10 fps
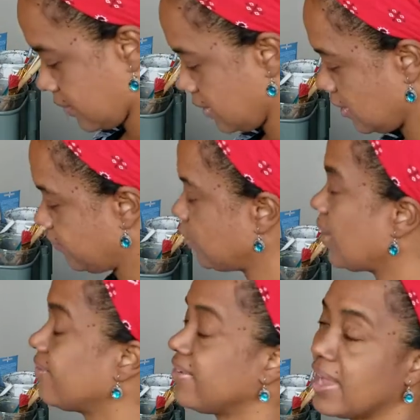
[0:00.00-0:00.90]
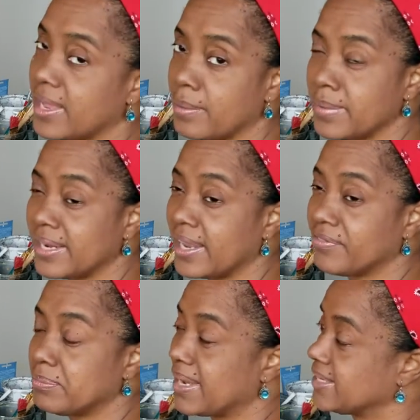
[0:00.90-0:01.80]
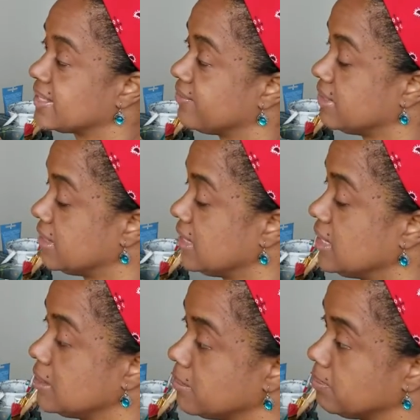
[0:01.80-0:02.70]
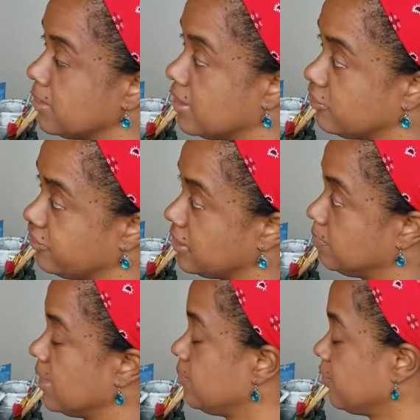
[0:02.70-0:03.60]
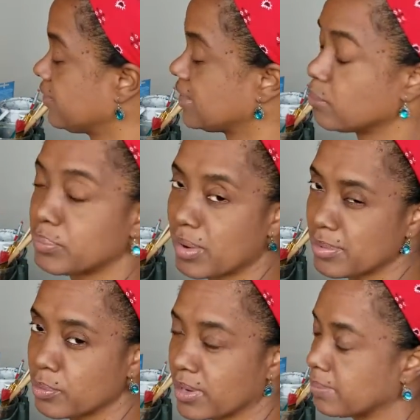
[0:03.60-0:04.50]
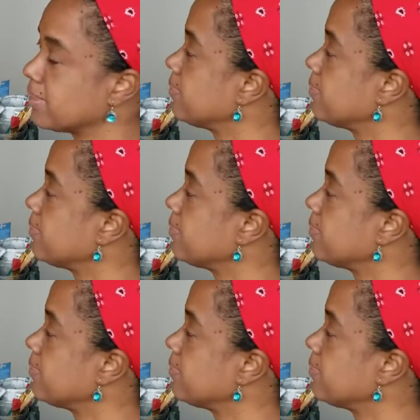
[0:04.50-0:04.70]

If you have 11 by 17 sheet of paper, then it will probably work a bit